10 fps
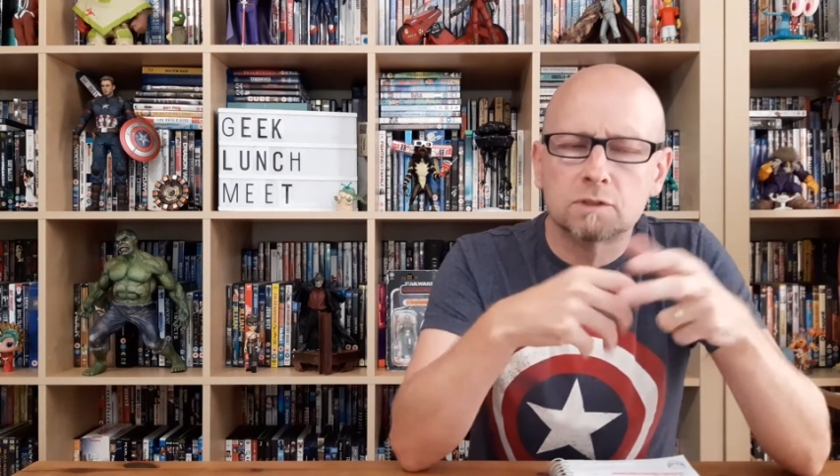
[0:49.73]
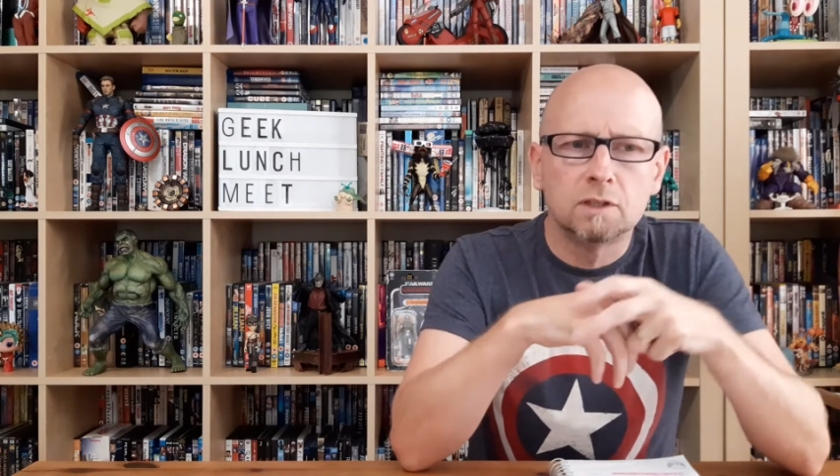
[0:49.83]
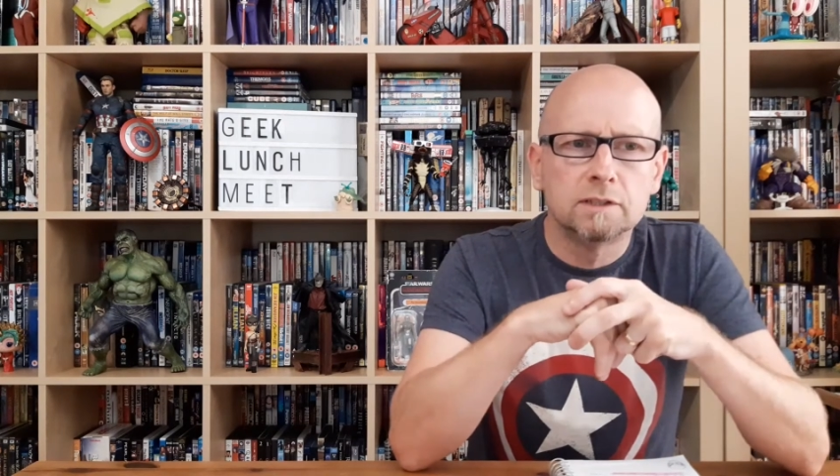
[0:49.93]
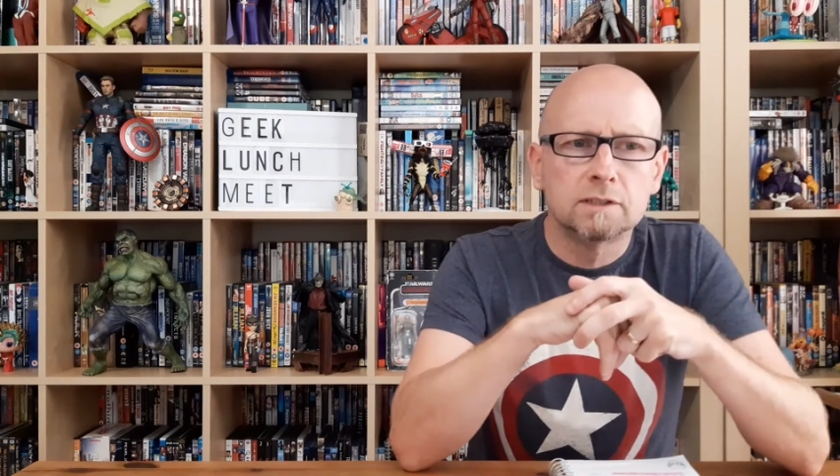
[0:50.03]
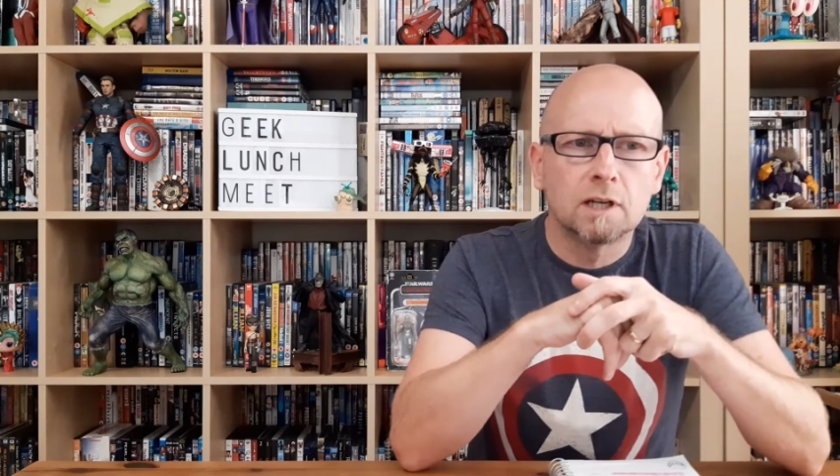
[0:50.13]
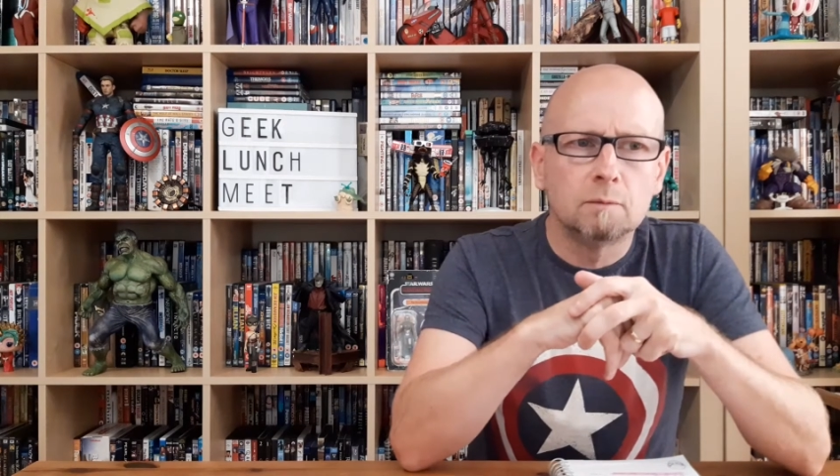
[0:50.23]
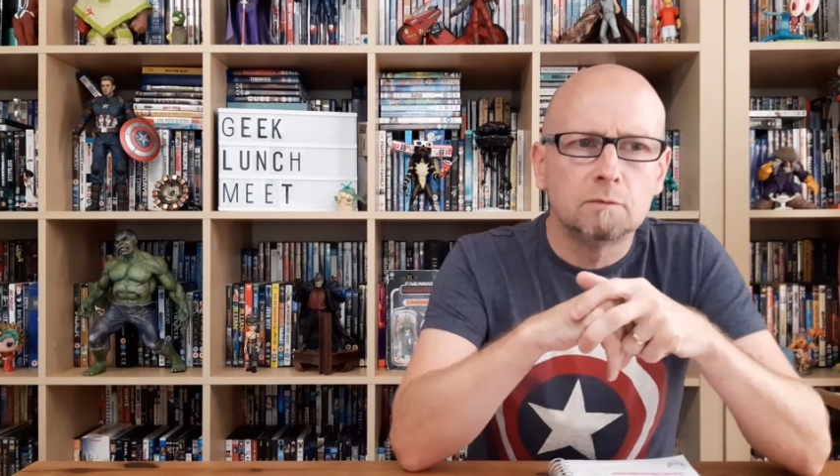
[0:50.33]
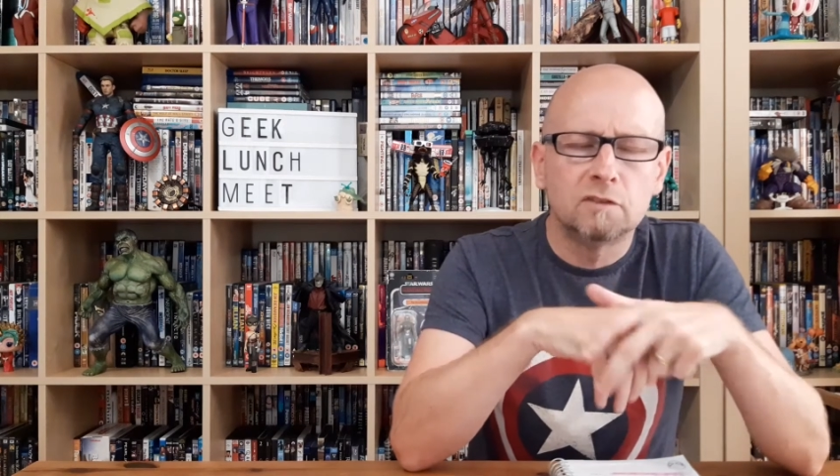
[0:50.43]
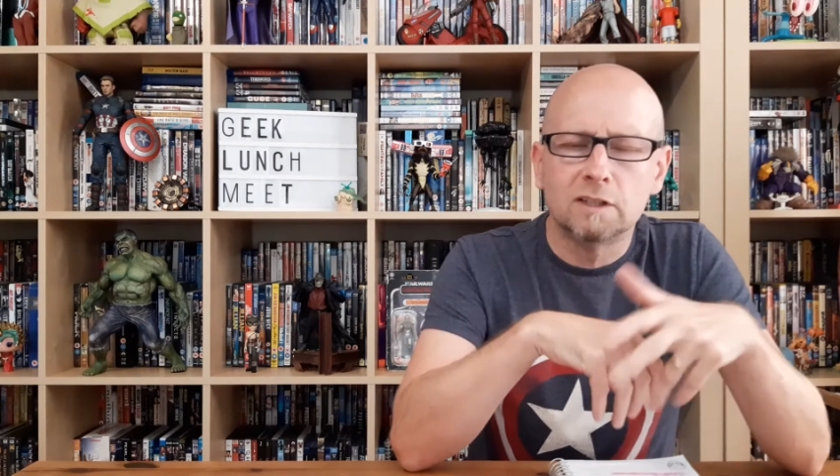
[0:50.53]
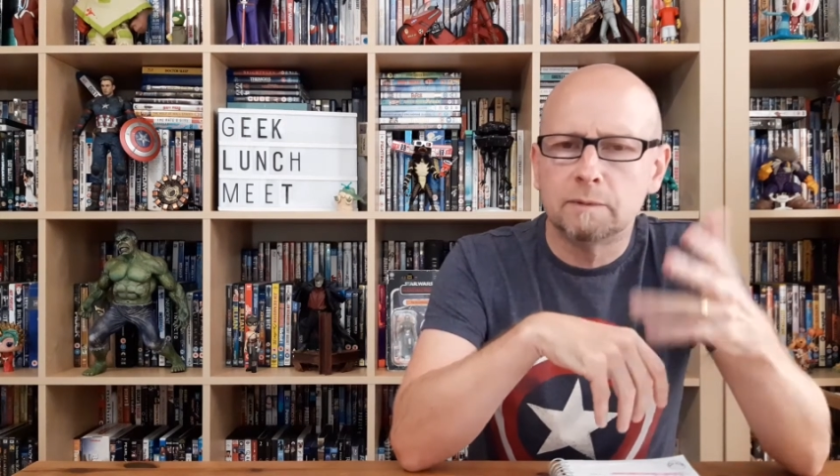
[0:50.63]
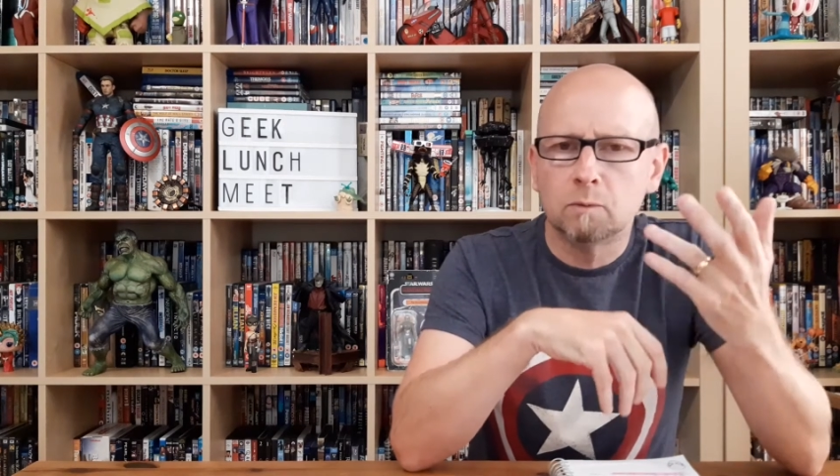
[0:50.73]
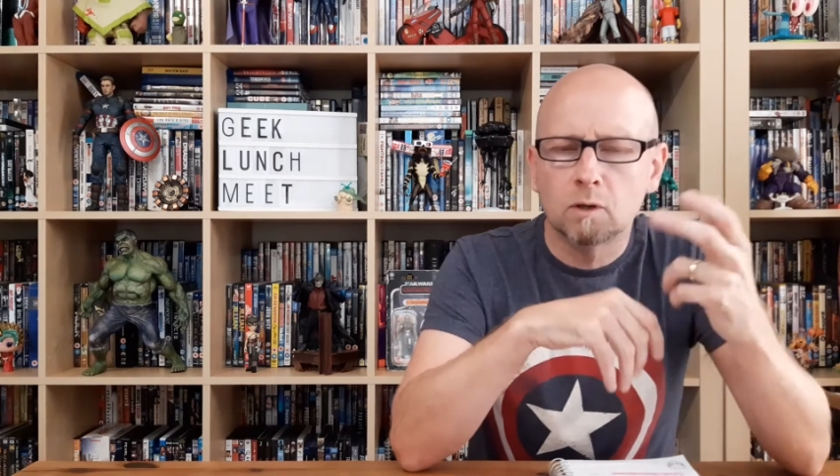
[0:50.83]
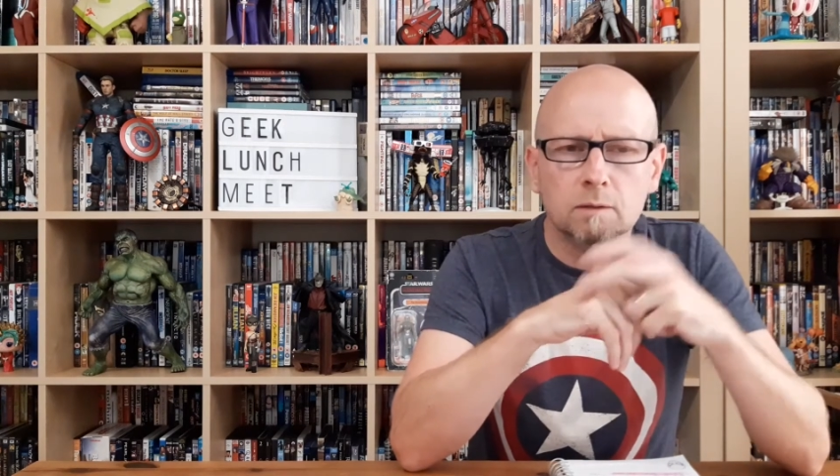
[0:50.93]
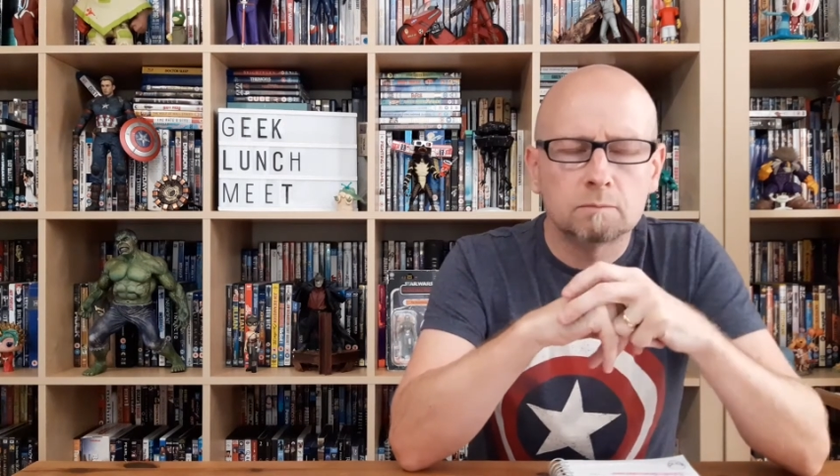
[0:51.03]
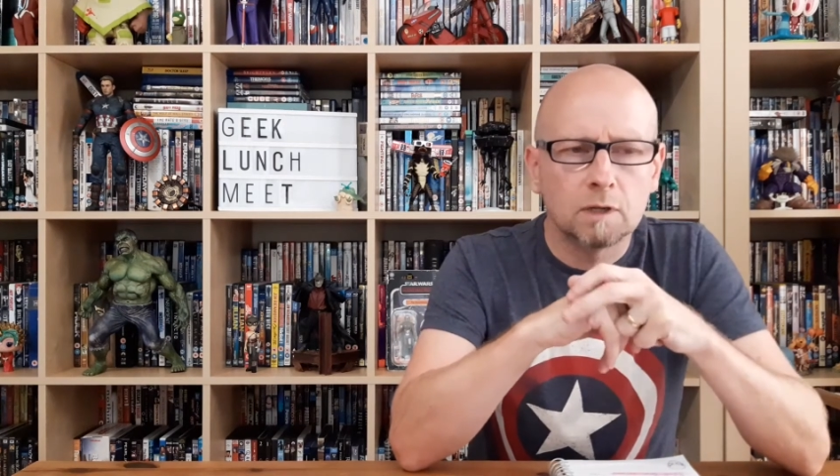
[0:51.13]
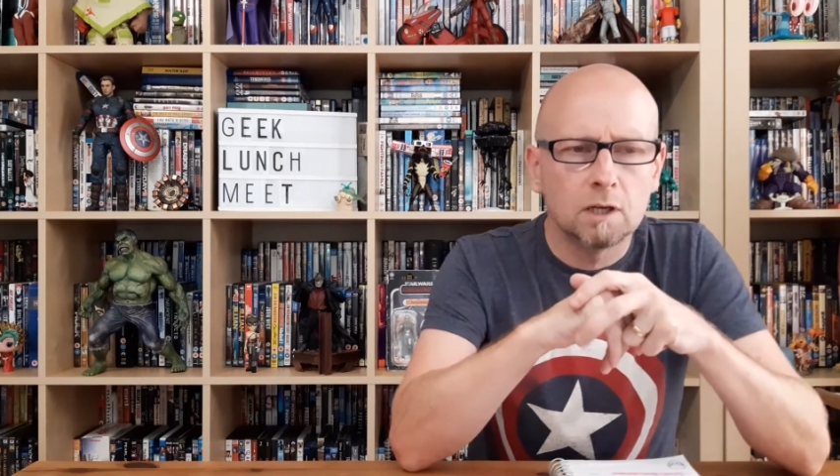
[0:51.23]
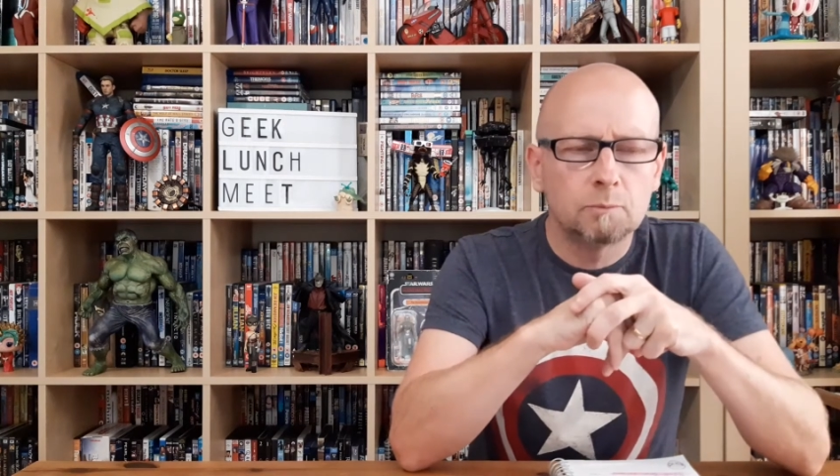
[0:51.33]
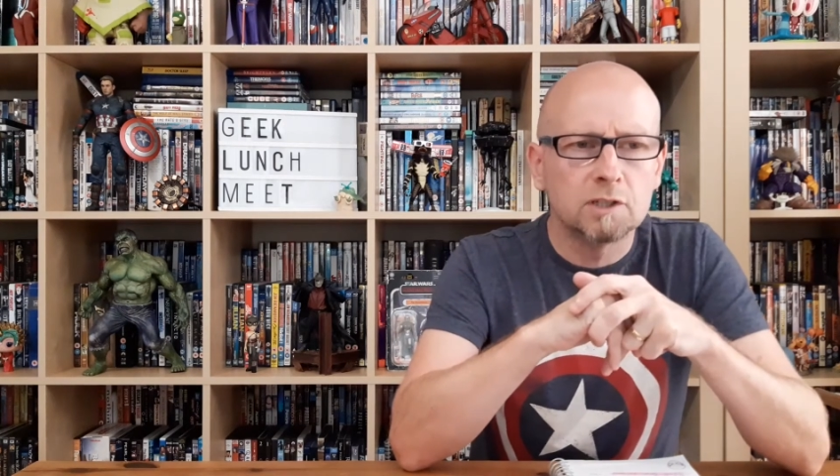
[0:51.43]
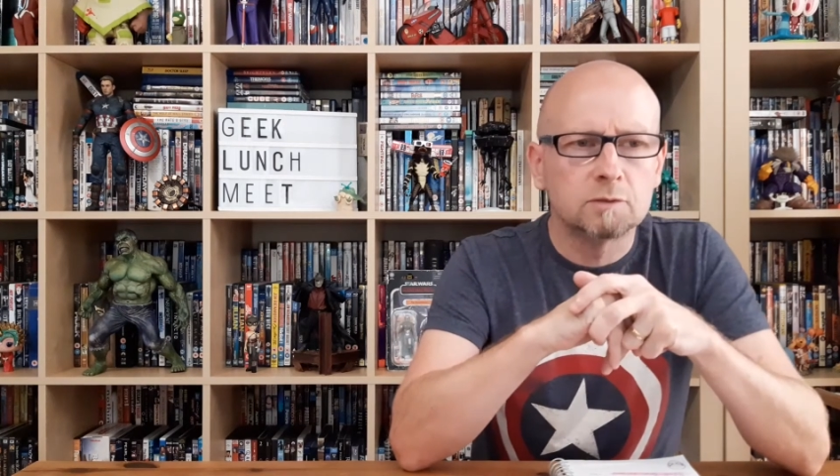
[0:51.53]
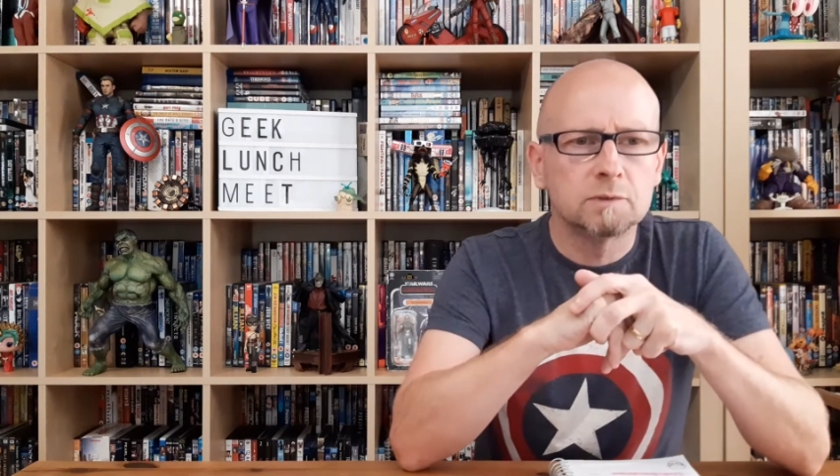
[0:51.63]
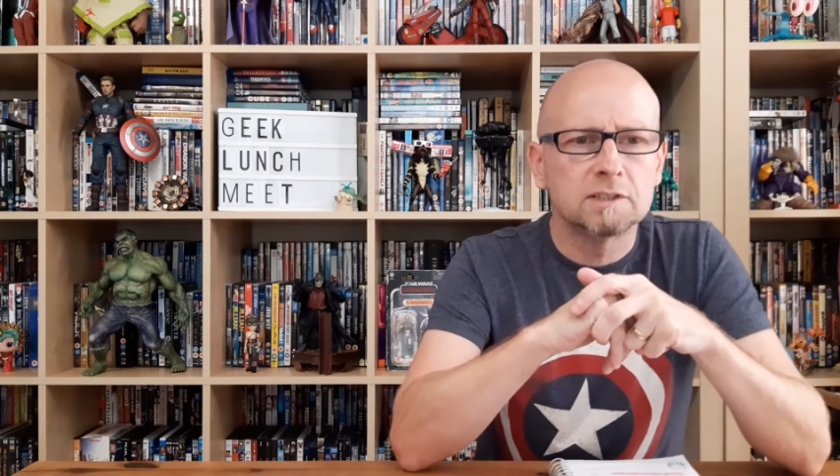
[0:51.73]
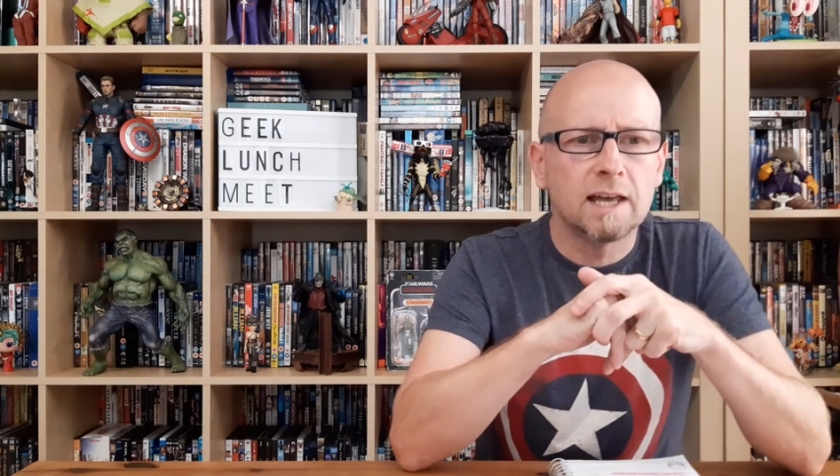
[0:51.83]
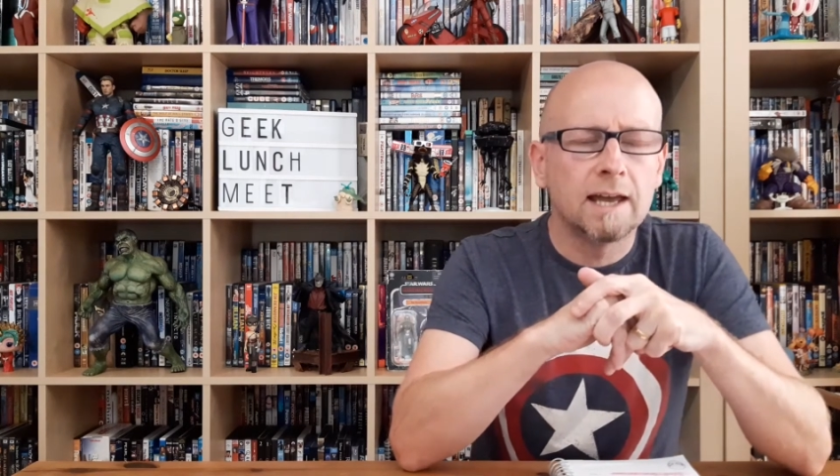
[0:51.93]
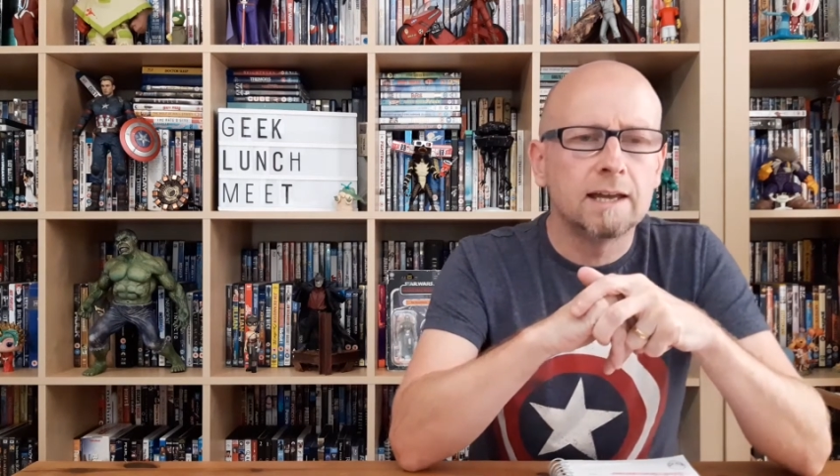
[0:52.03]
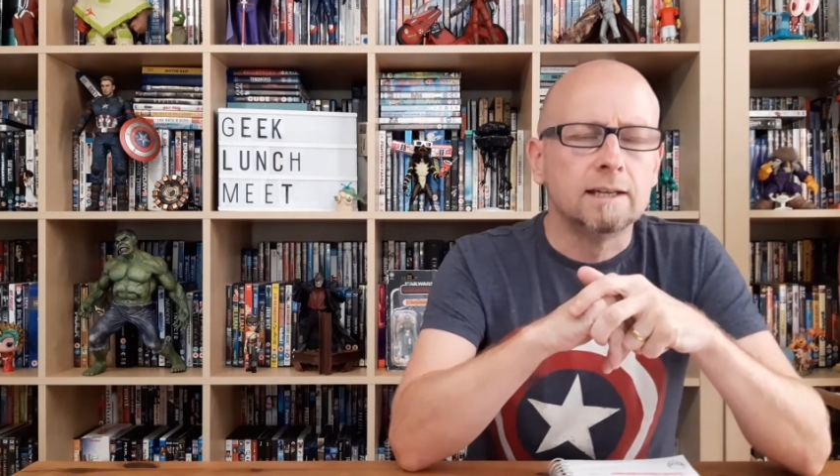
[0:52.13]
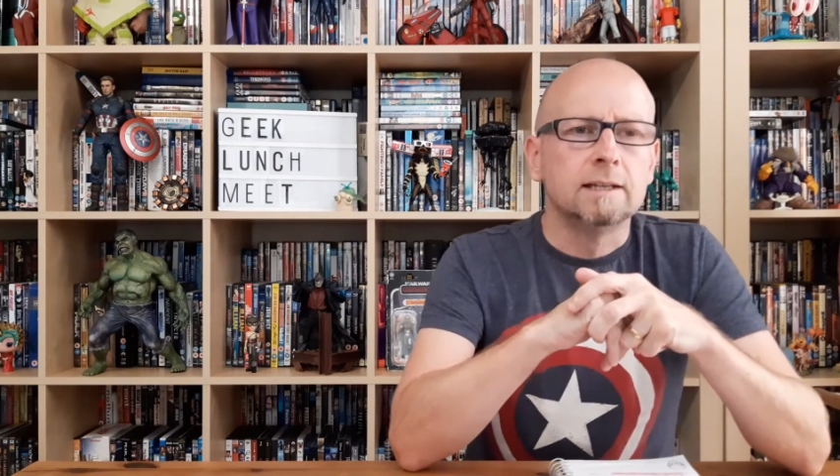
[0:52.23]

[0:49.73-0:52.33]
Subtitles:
and Phoebe Waller-Bridge was there.